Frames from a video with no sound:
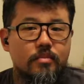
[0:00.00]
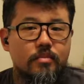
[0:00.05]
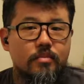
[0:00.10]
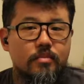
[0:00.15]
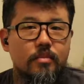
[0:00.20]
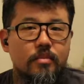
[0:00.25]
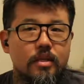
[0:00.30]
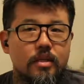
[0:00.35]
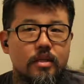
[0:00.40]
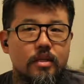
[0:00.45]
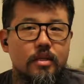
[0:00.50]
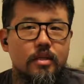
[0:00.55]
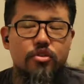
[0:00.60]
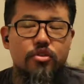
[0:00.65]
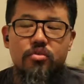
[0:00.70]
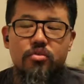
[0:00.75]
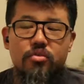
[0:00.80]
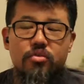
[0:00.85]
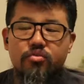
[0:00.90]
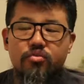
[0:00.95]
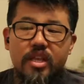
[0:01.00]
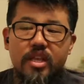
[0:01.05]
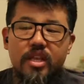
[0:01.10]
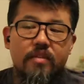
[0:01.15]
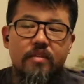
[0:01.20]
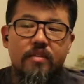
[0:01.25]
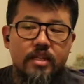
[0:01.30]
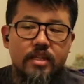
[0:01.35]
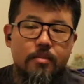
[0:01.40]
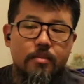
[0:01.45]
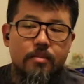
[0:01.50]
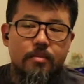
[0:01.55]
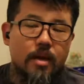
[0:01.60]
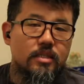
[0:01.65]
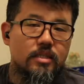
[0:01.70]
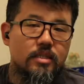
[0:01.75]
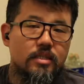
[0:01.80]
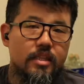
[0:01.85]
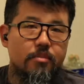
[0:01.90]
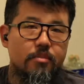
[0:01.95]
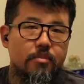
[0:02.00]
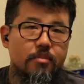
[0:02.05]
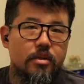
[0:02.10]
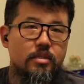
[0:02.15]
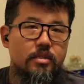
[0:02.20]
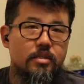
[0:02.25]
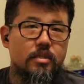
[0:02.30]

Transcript: Because you're re-victimizing that person.